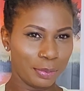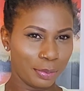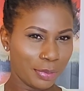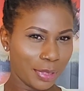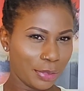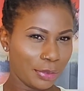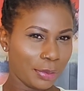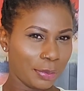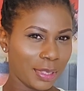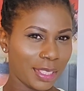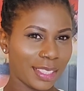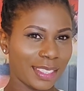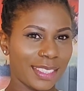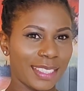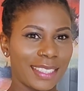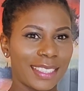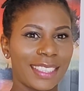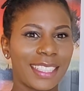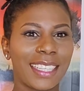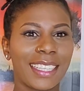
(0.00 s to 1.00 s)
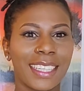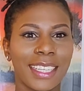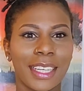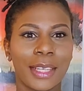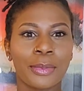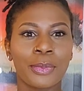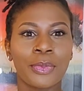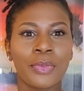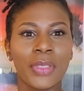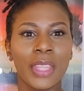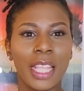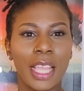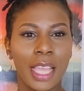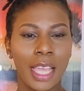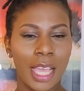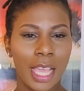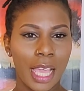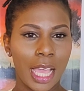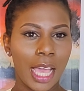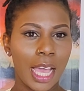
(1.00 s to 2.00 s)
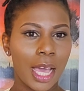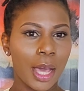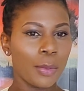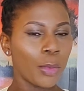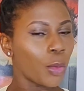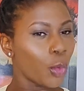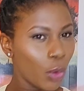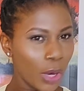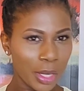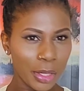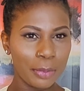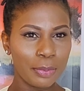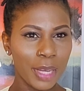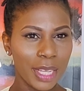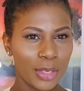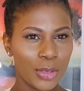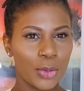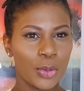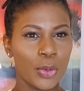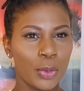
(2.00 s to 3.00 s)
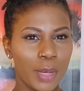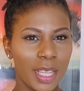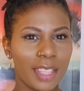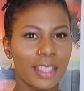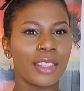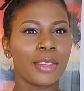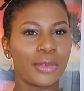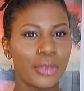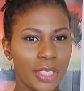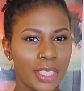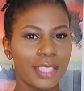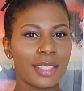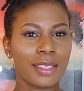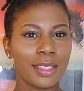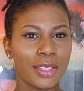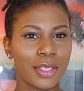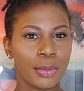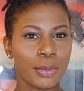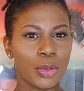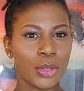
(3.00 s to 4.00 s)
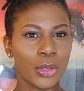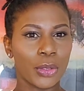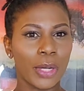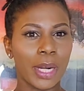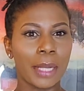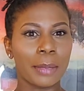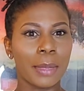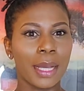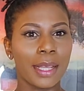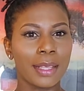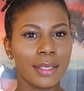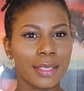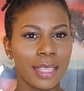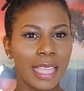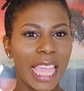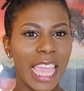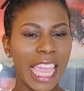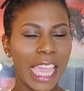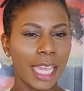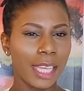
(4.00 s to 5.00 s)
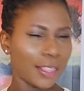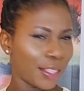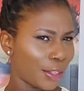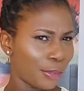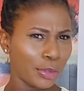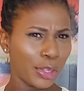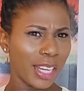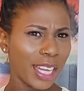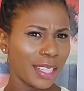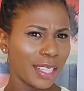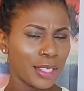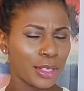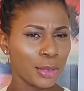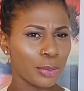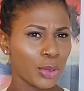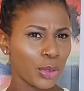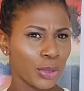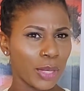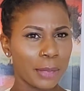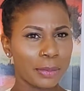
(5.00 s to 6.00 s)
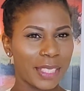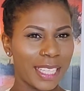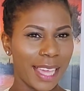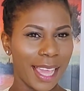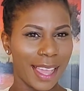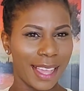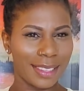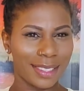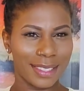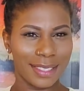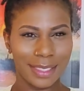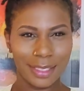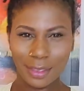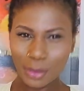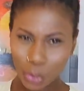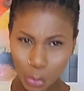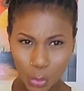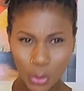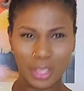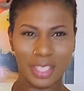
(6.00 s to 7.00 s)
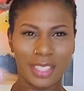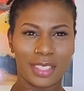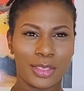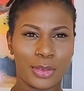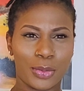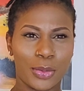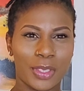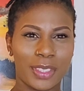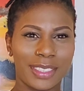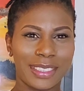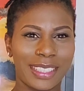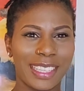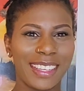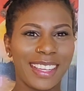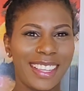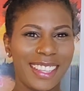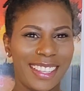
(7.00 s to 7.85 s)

Perfume Kennigan here. Welcome back to all my returning subscribers. And if you aren't subscribed yet, what in the world?